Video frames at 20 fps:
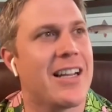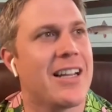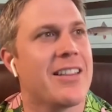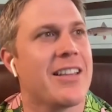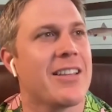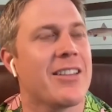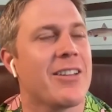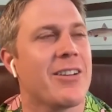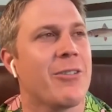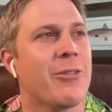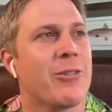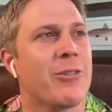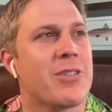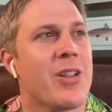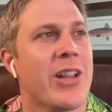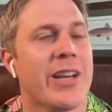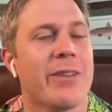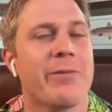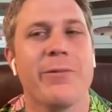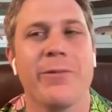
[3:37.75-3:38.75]
I think there was a
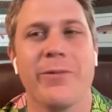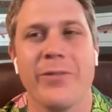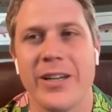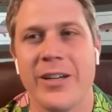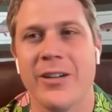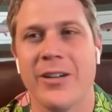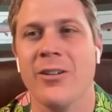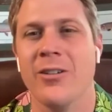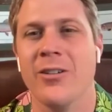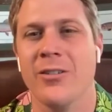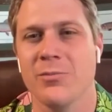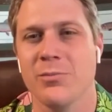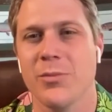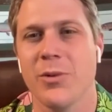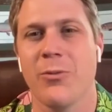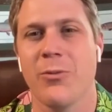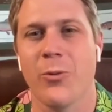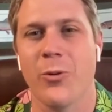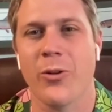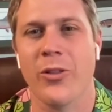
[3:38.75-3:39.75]
lot of fear
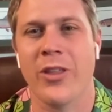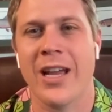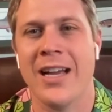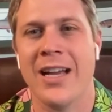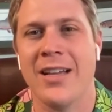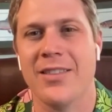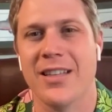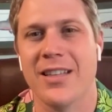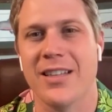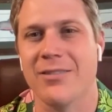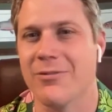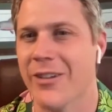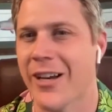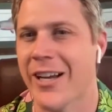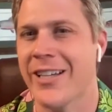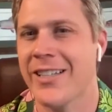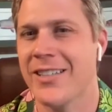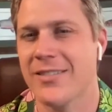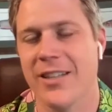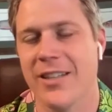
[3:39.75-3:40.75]
before that,
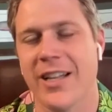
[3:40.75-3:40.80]
right?